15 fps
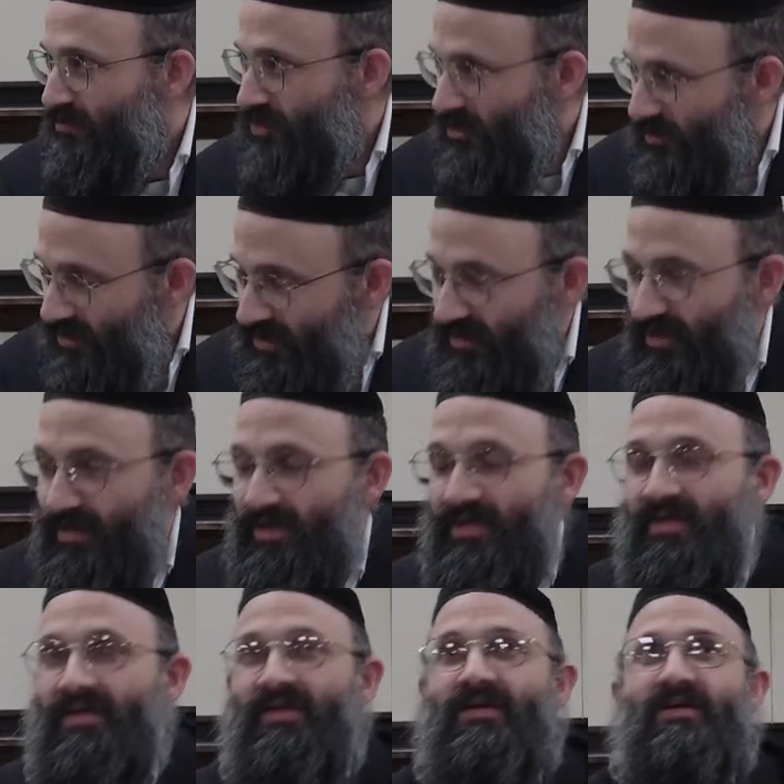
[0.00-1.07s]
HaMishpacha,
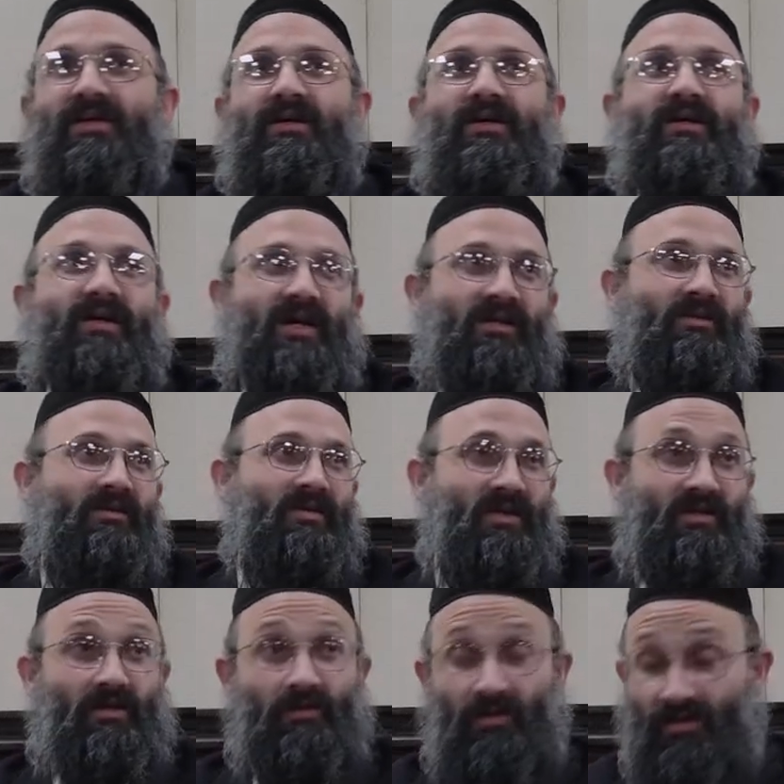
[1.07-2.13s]
Chadla,
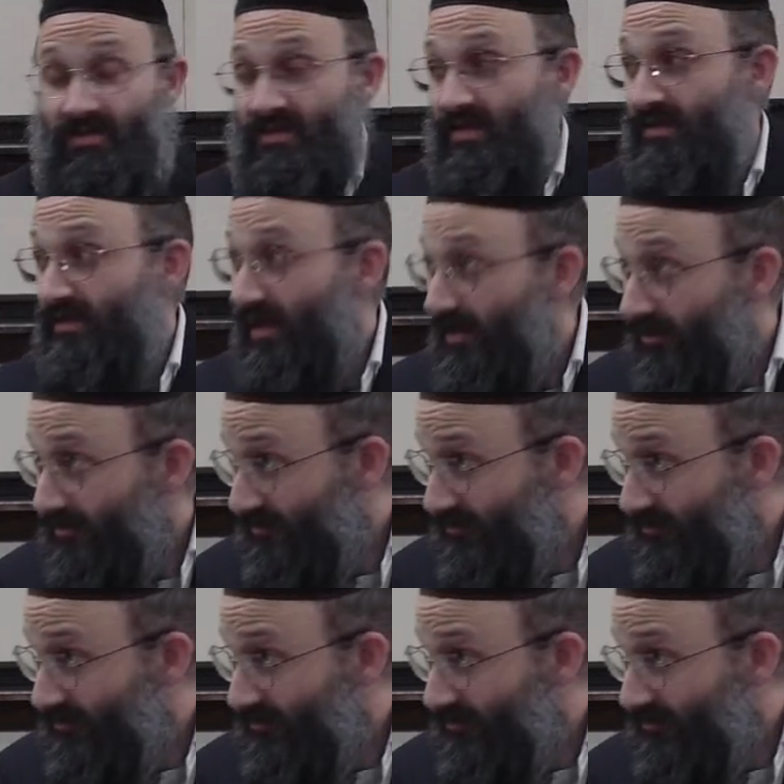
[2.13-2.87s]
and Hadlakas Haner.